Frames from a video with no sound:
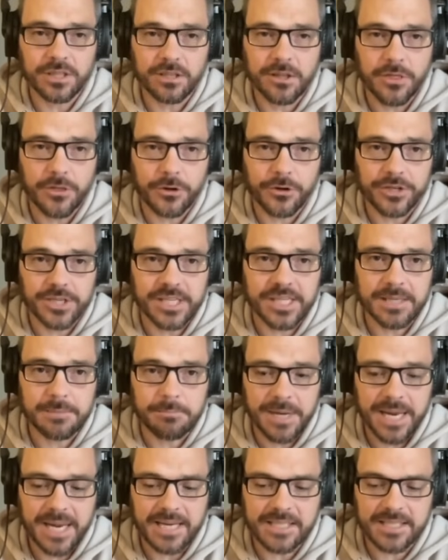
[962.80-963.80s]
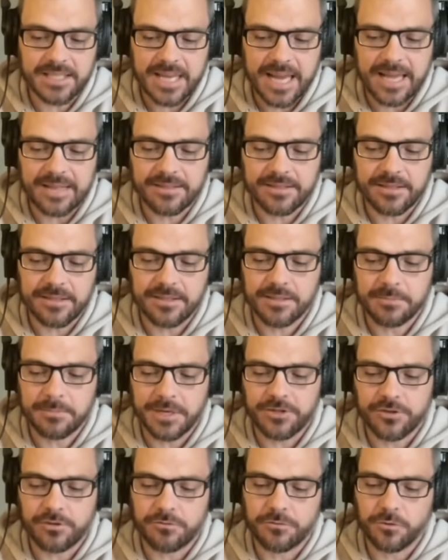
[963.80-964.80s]
13 base, at the
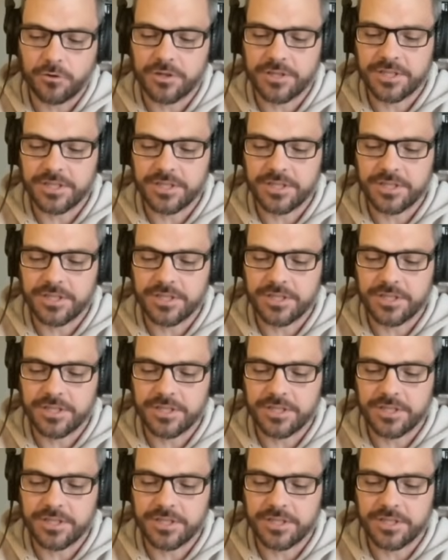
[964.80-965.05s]
Special Forces